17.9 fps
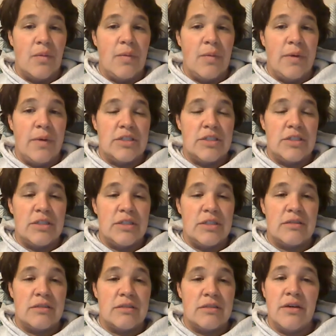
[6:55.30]

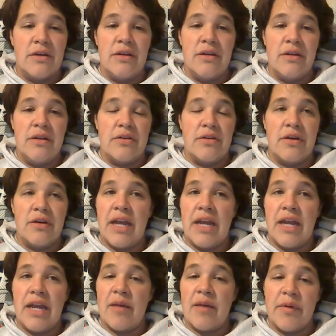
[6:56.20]
which could or
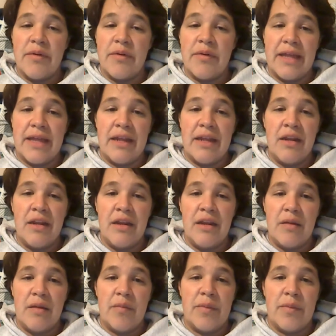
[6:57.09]
could not be
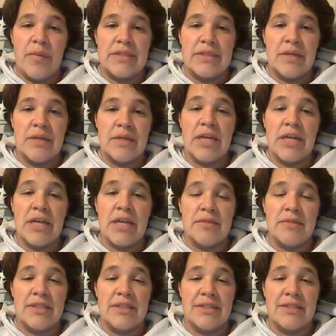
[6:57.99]
related, but
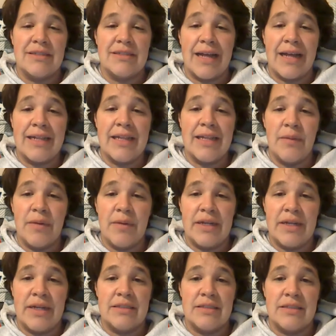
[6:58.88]
sometimes it's exactly
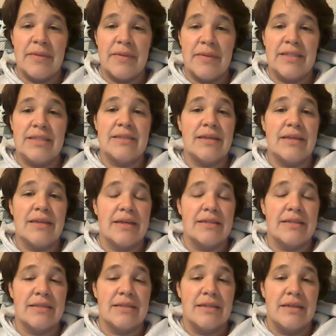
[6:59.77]
what needs to be
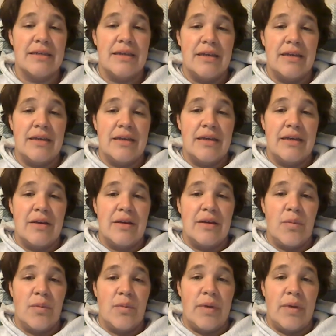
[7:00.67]
discussed
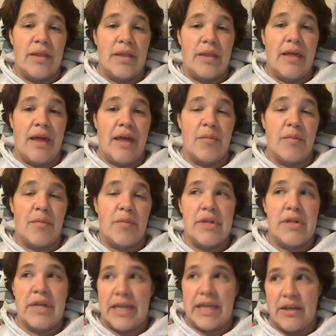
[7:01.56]
with that
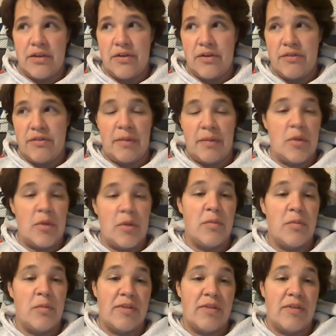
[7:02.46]
particular family home